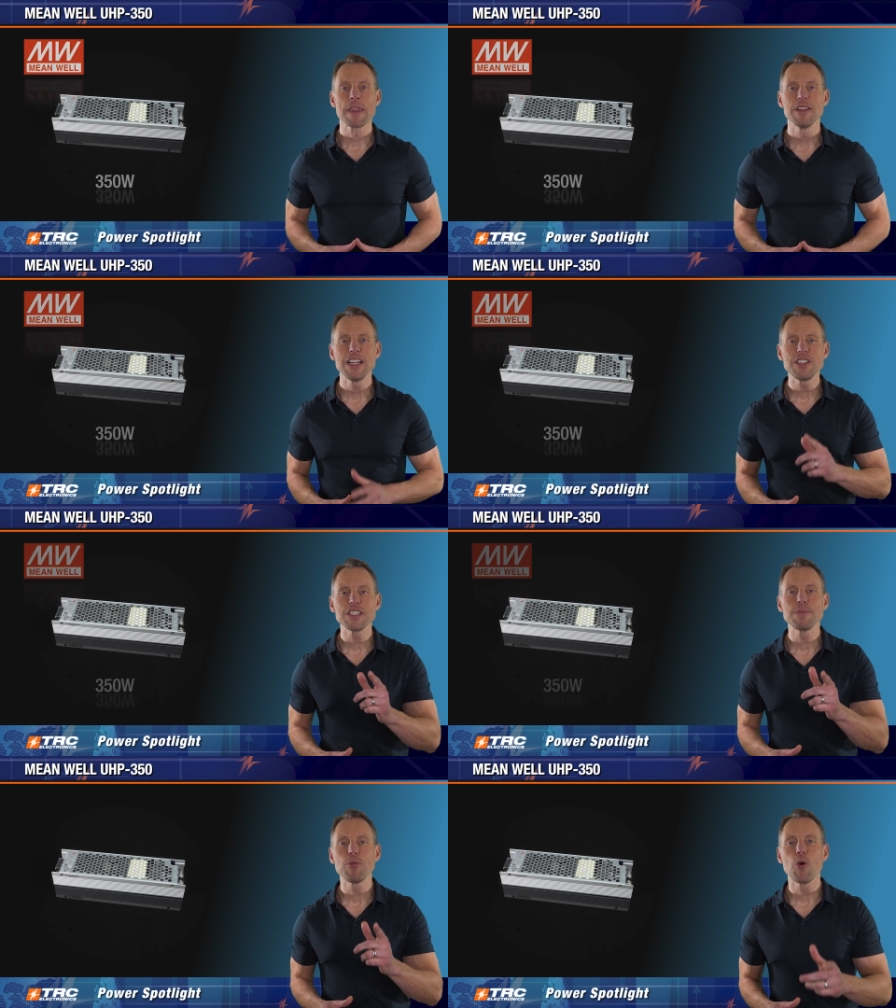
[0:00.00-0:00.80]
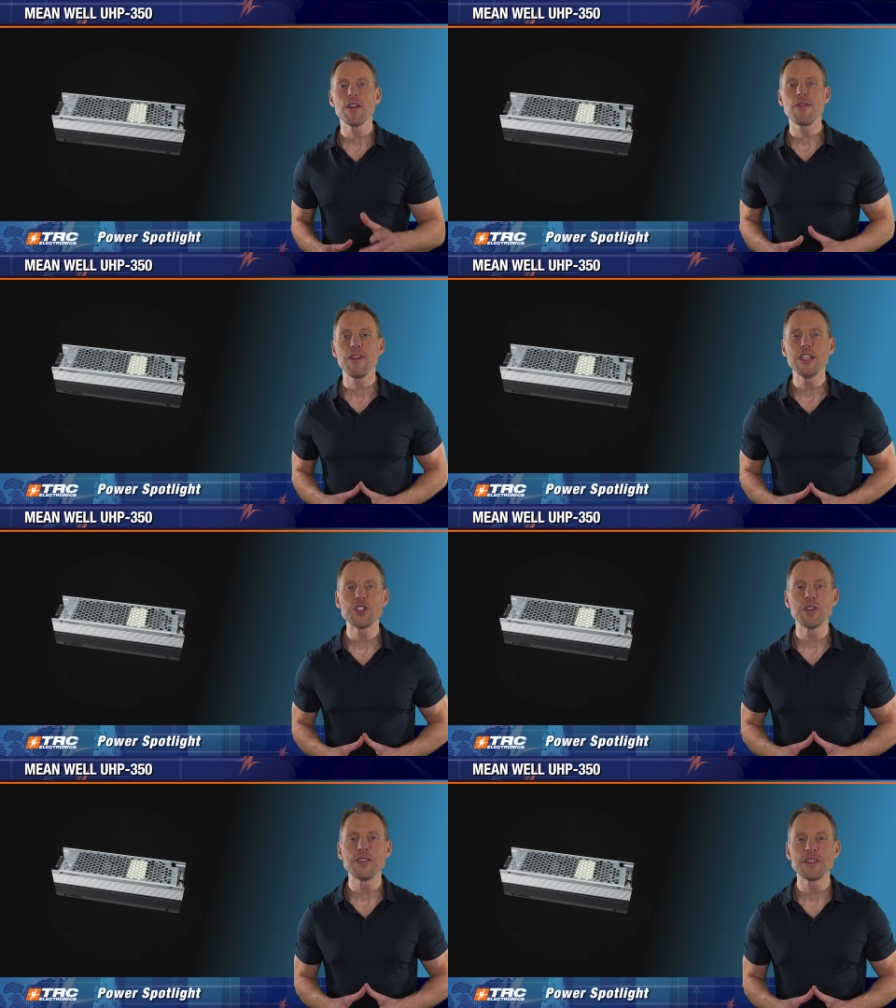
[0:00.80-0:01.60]
Let's explore the
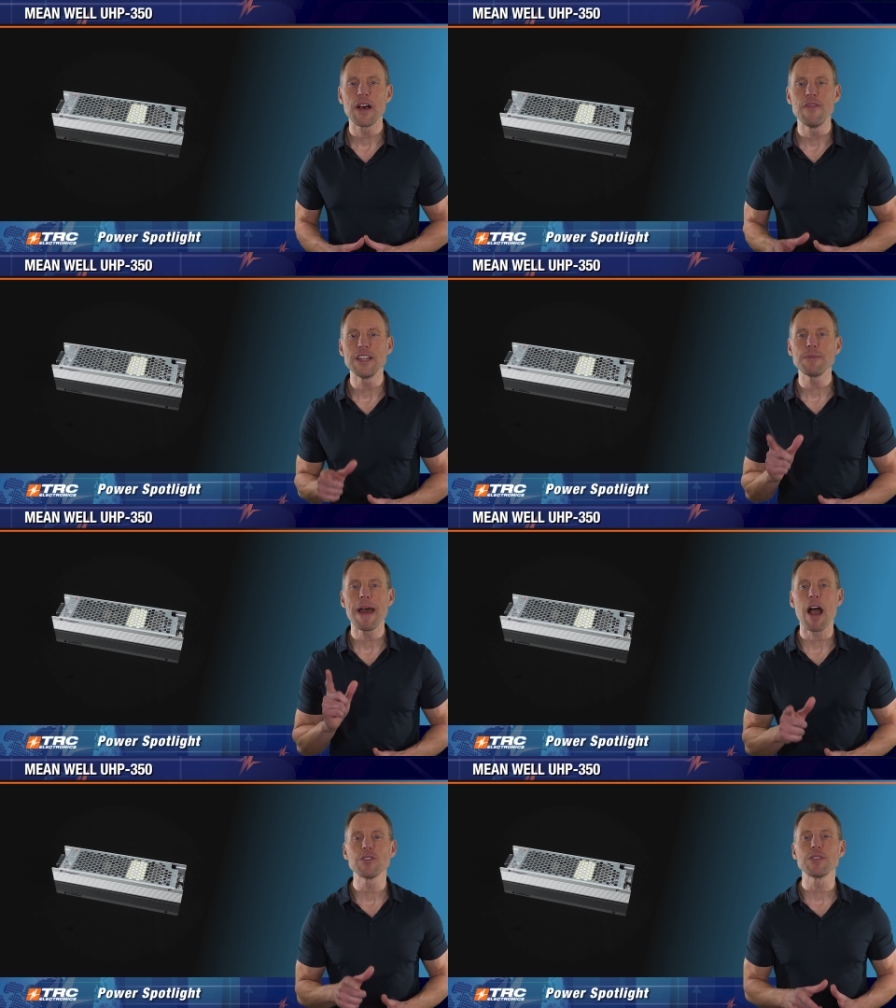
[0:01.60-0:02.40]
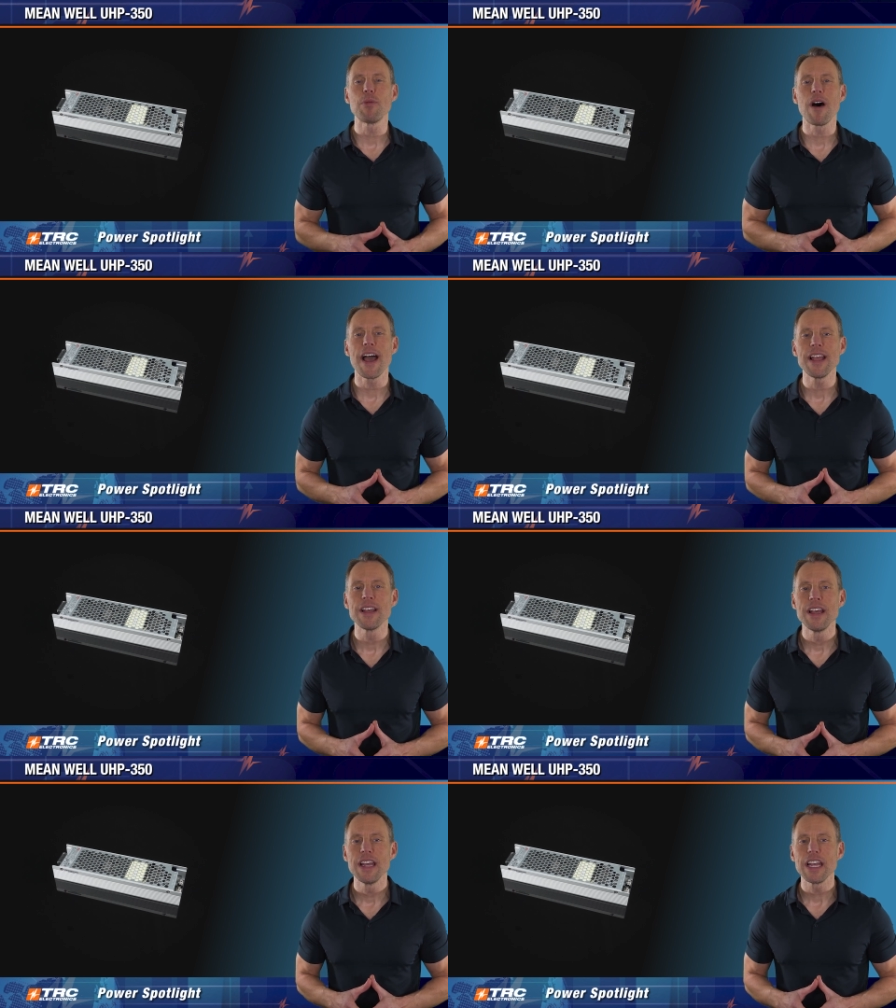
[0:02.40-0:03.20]
features of this power supply
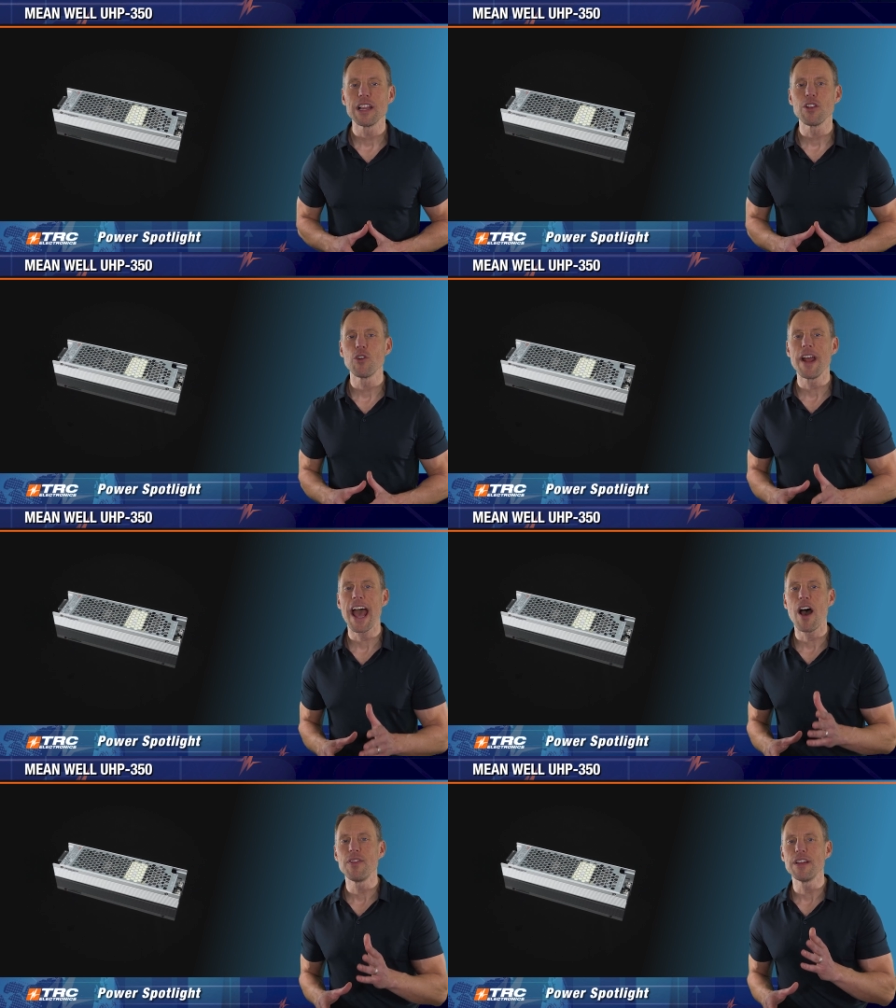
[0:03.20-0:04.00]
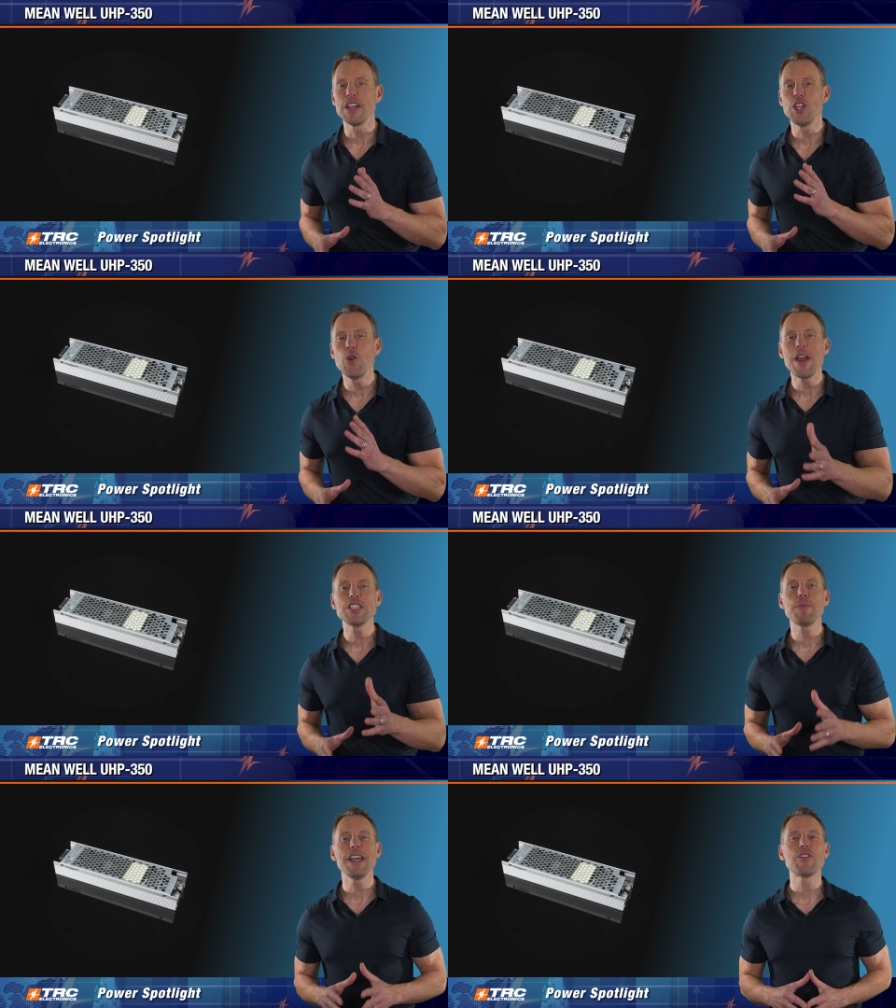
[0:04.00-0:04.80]
and learn how the
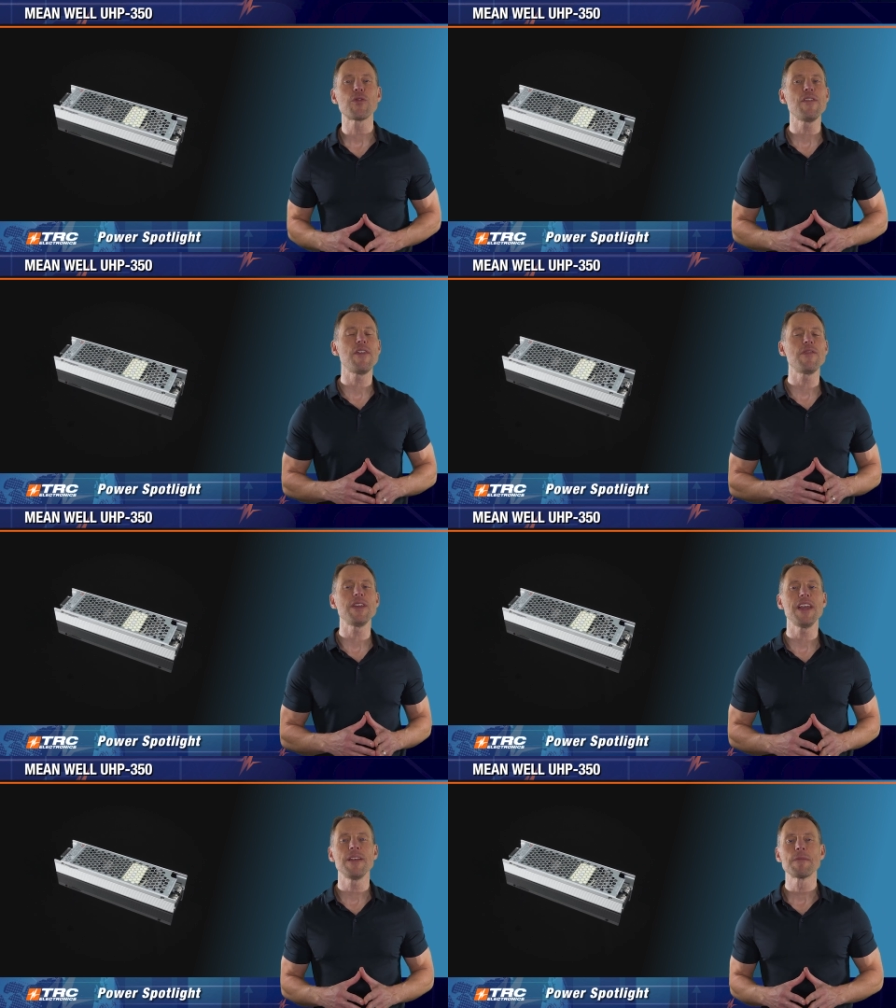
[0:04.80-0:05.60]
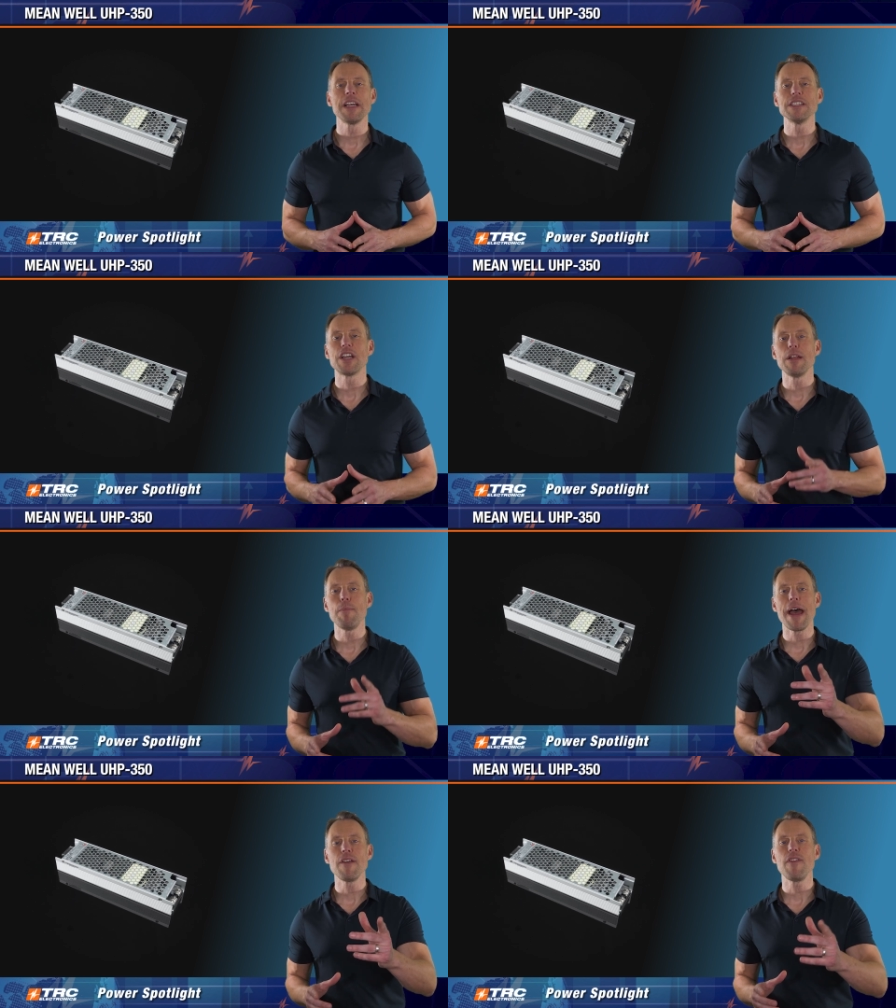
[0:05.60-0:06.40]
UHP 350 is gonna
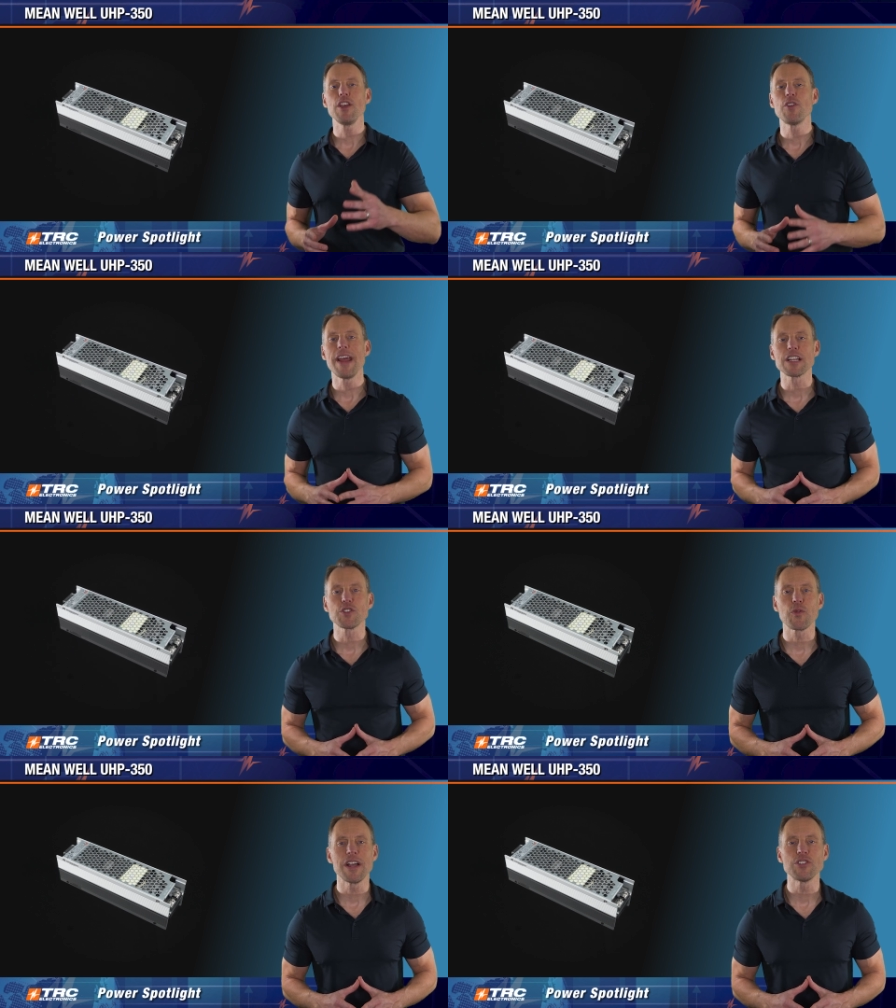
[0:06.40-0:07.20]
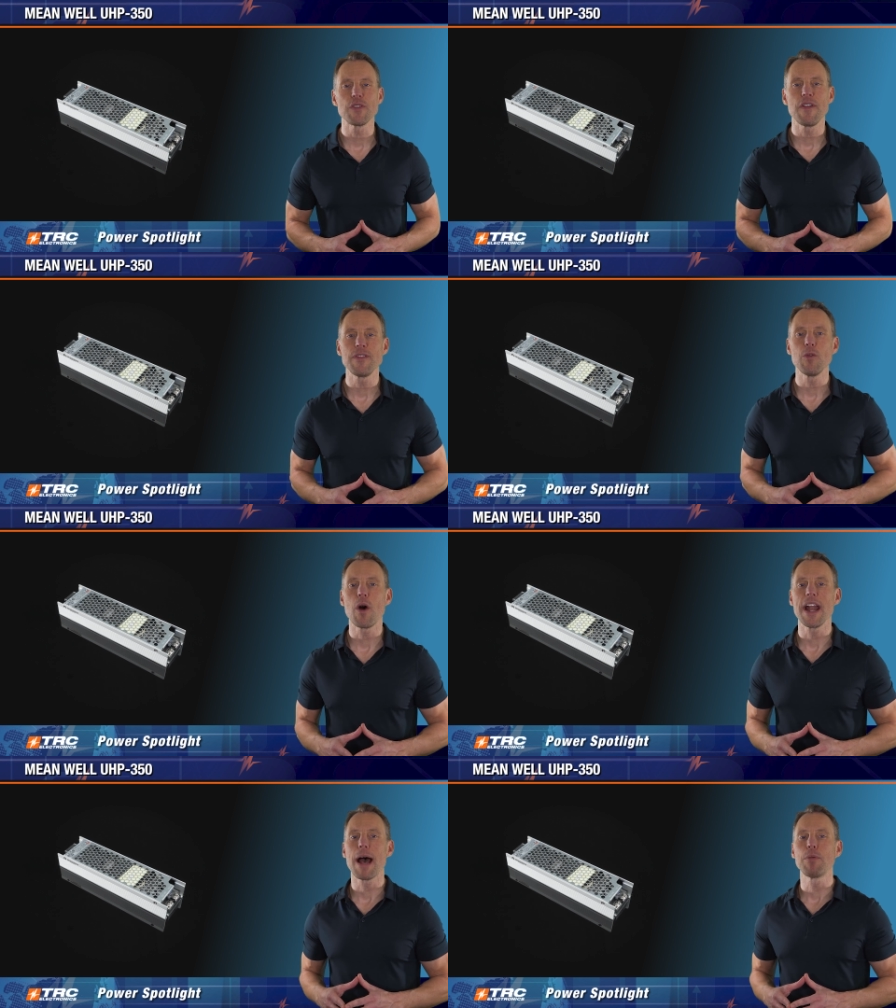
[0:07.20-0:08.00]
benefit your next 350
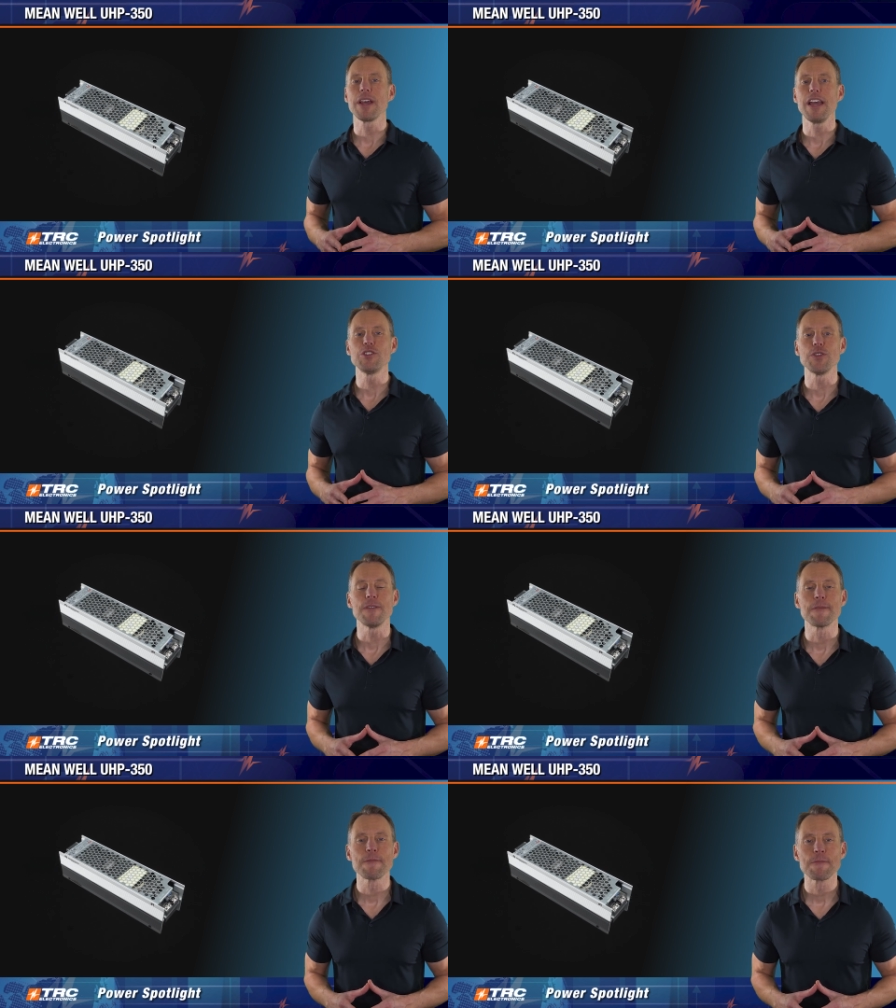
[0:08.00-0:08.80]
watt application.